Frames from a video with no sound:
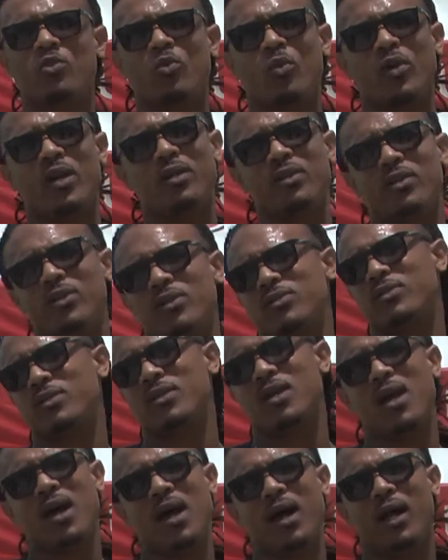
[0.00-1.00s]
the way it does.
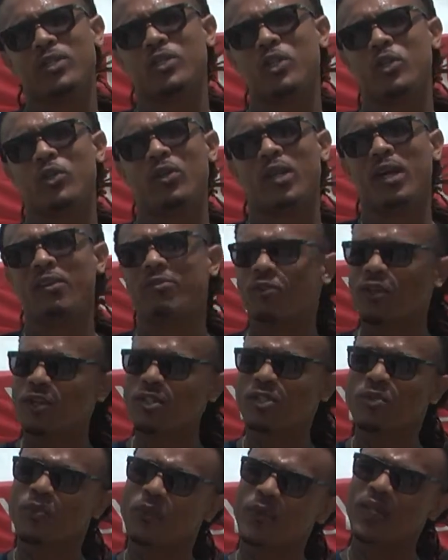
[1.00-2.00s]
I'll tell you, life
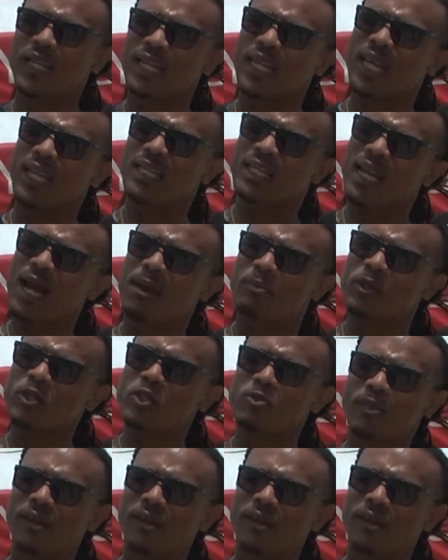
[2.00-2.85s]
doesn't really get that much